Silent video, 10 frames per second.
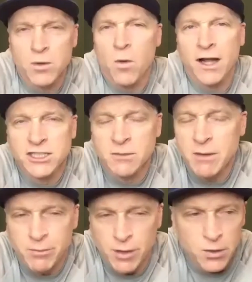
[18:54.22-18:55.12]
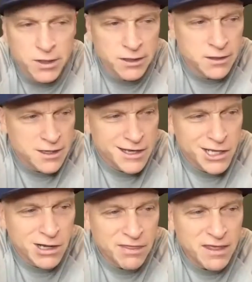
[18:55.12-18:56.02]
wants to be broken
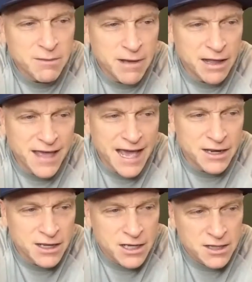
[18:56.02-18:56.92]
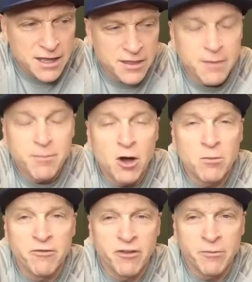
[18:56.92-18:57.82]
you know i think about that that, that
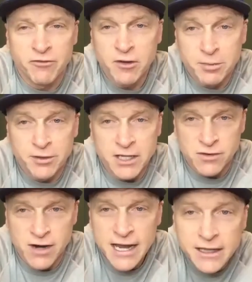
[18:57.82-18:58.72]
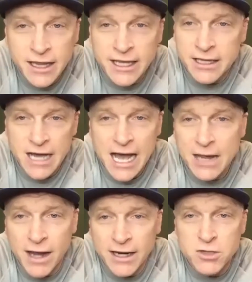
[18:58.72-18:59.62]
poem from footprints right like god
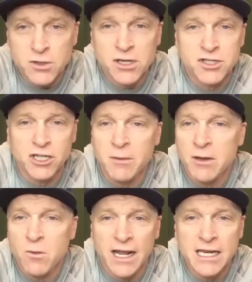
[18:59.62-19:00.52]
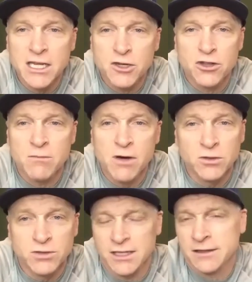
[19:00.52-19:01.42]
why did you desert me when i need you the
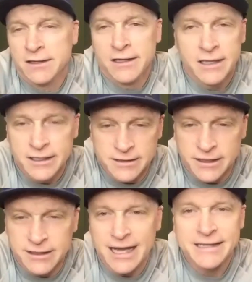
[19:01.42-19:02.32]
most and he's like i